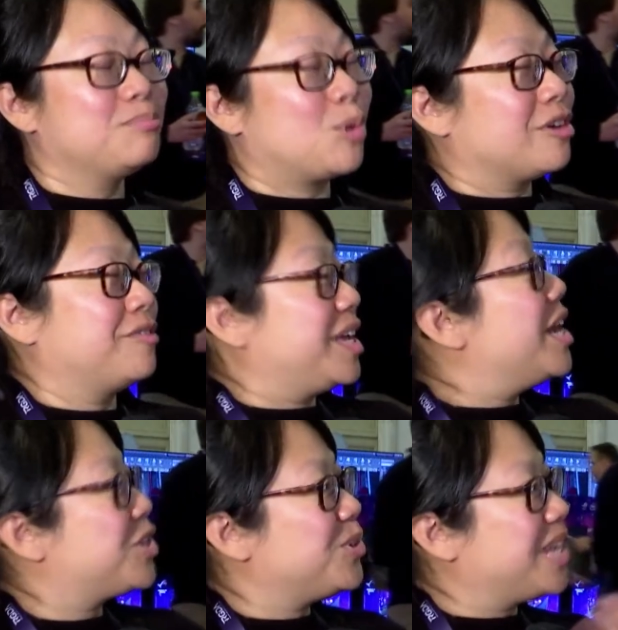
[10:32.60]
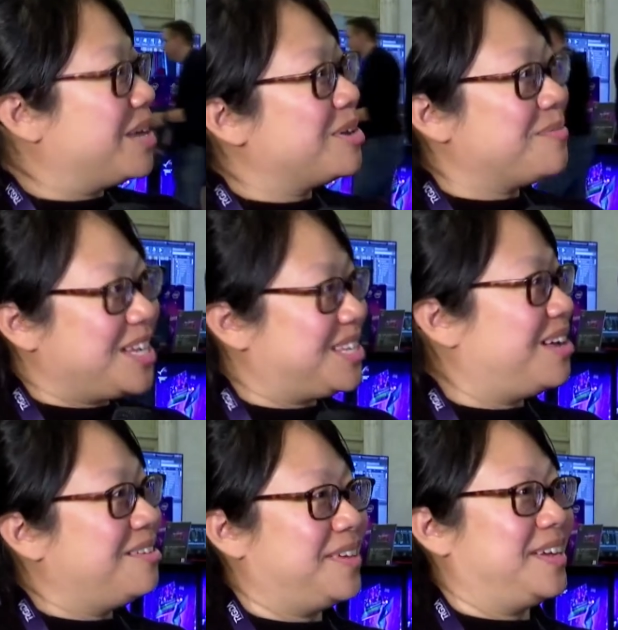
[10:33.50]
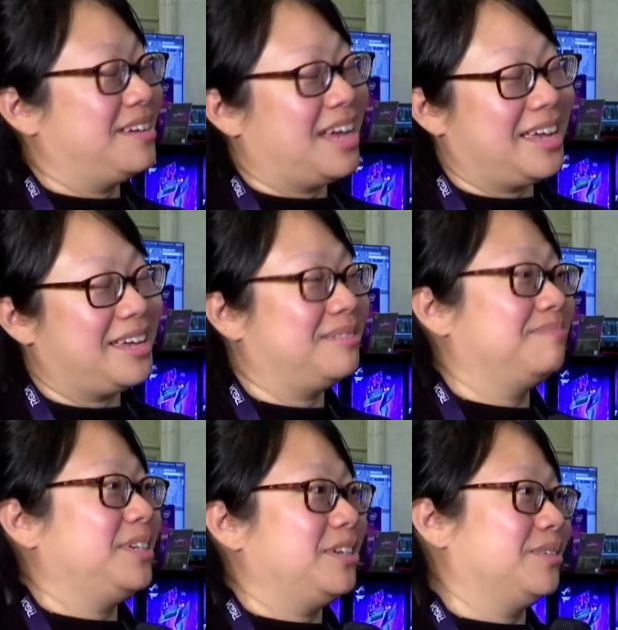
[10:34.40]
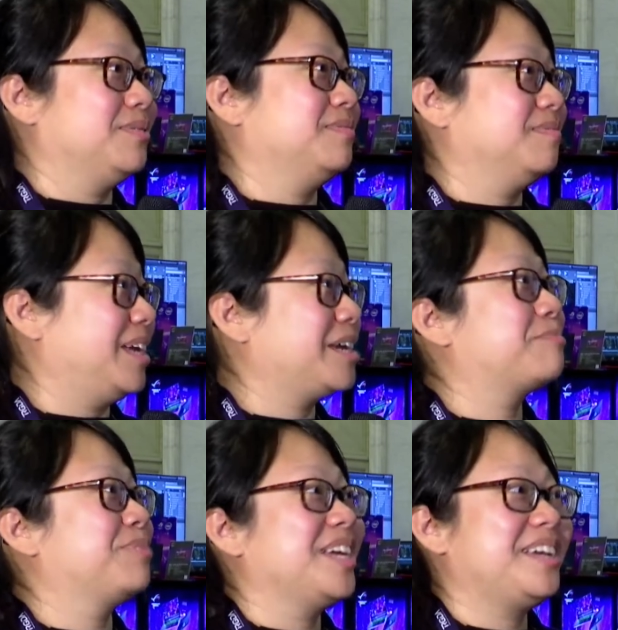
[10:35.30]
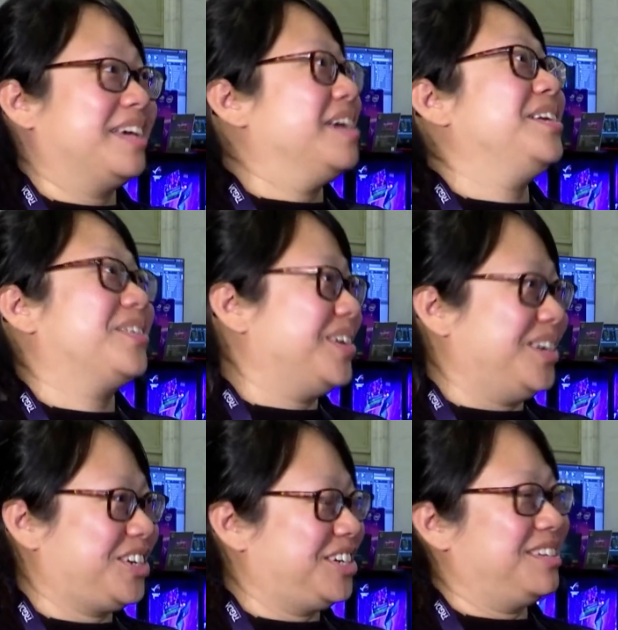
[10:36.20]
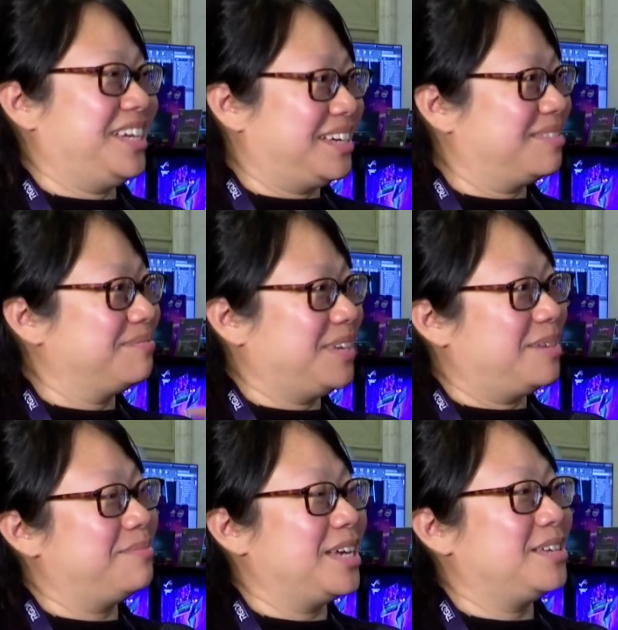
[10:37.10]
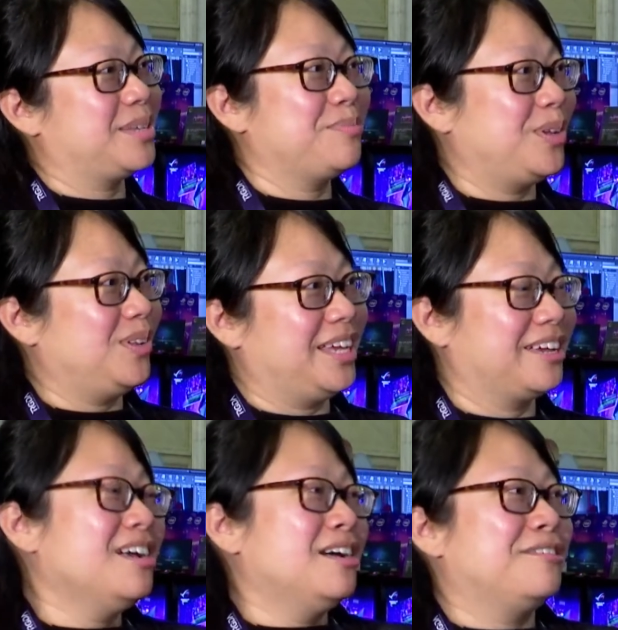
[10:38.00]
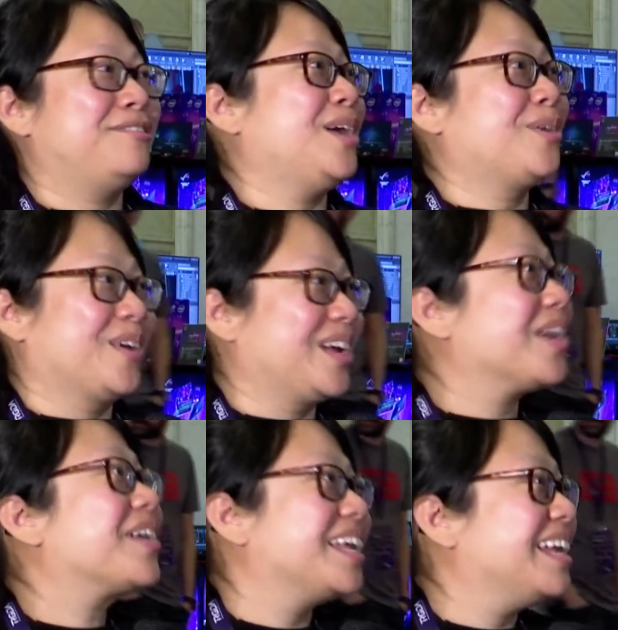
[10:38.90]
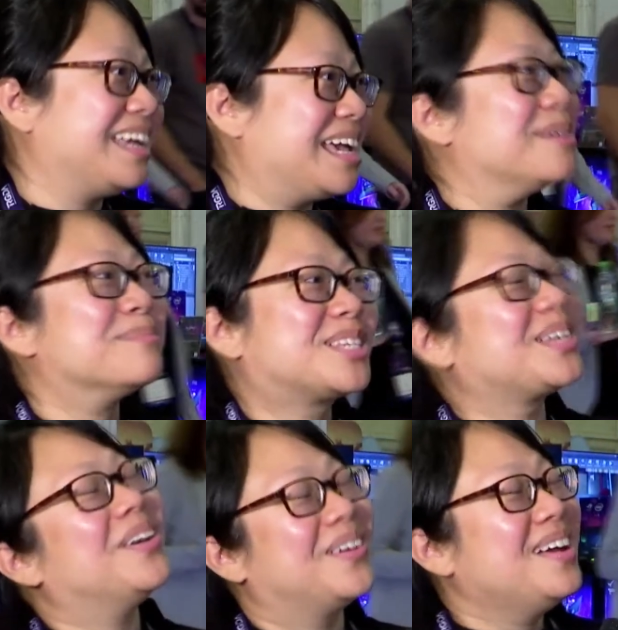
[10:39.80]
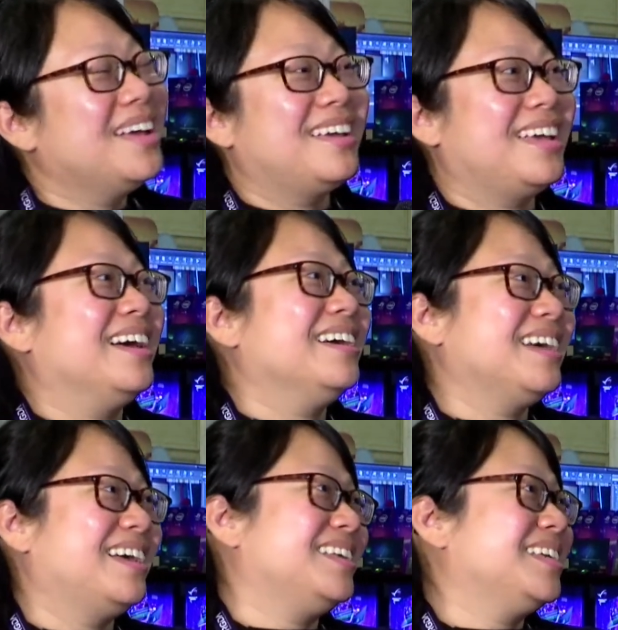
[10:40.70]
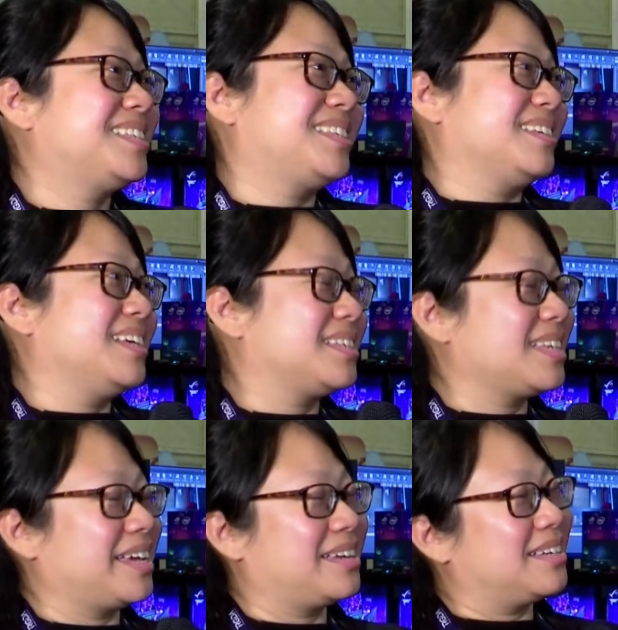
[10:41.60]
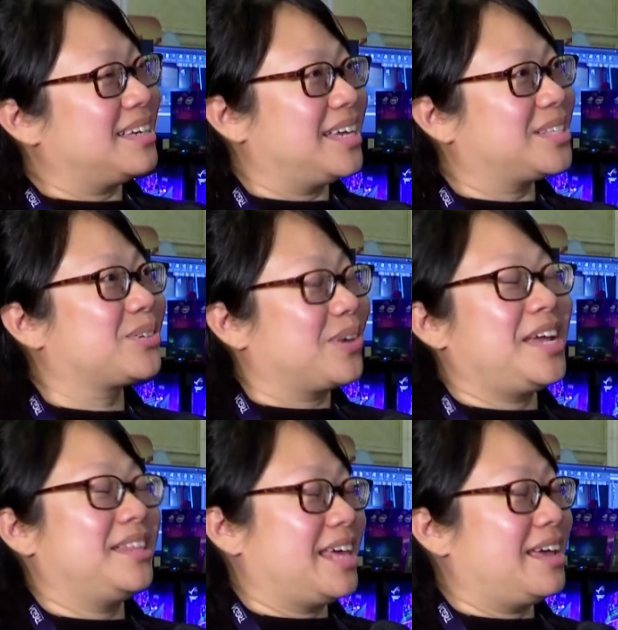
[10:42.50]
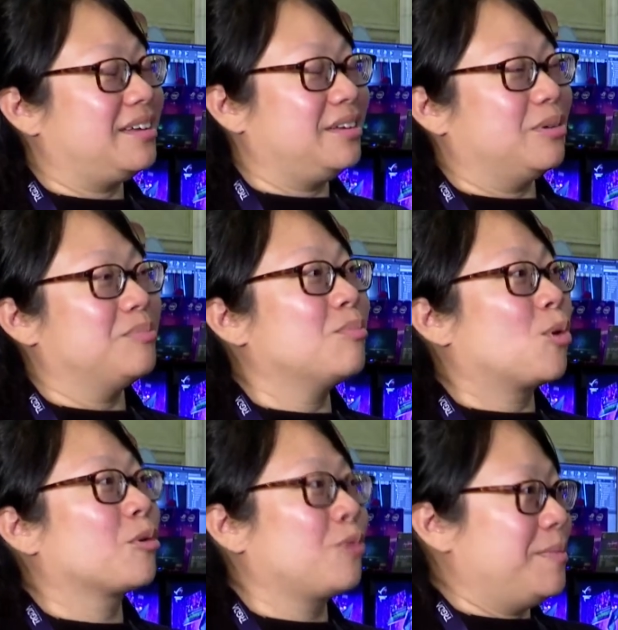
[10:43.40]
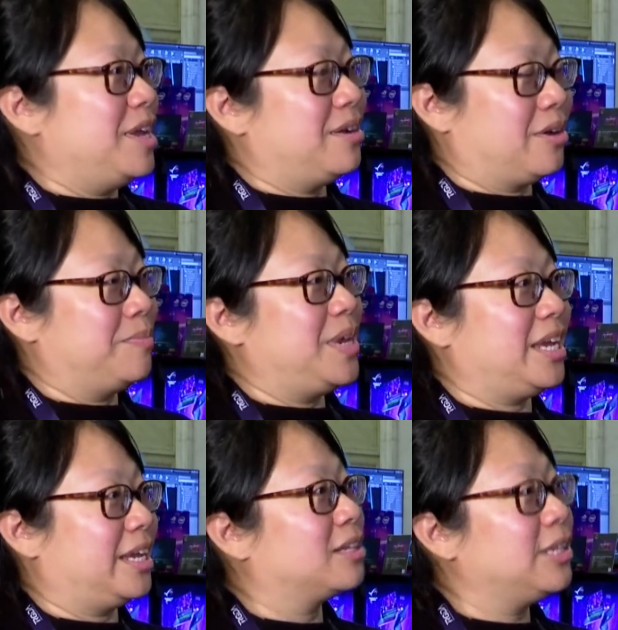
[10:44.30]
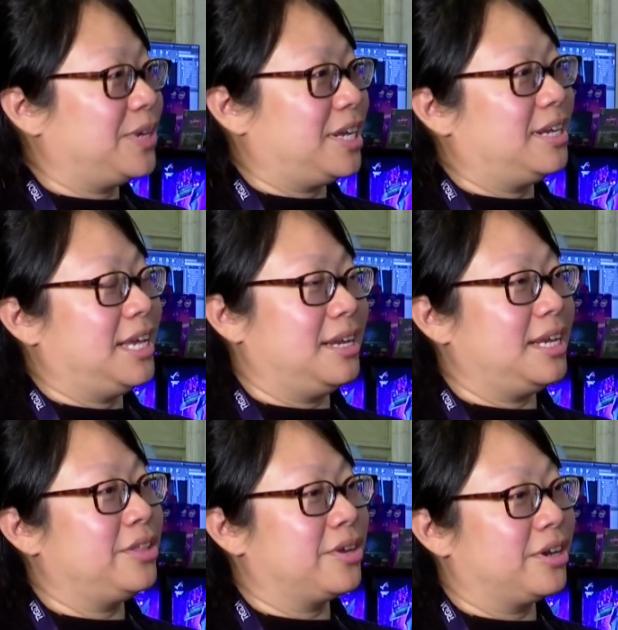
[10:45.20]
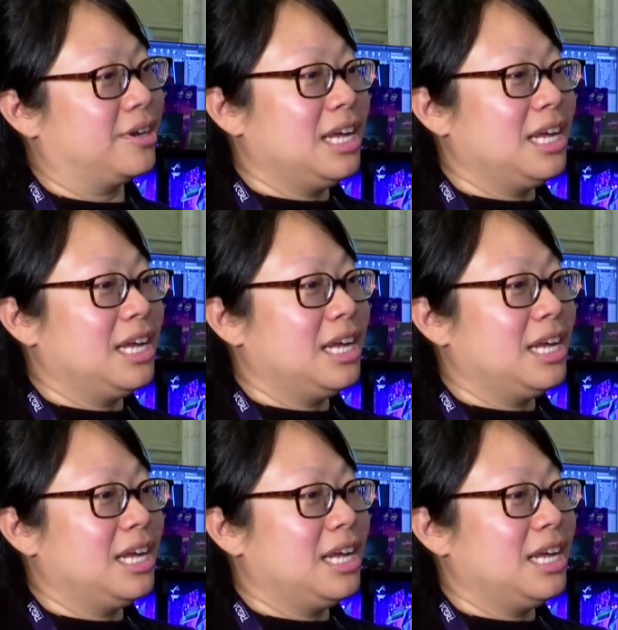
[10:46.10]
more of a casual gamer myself, and I like playing Candy Crush and like my simple like flowering gardening games. So yeah, it's great that more women are being included in either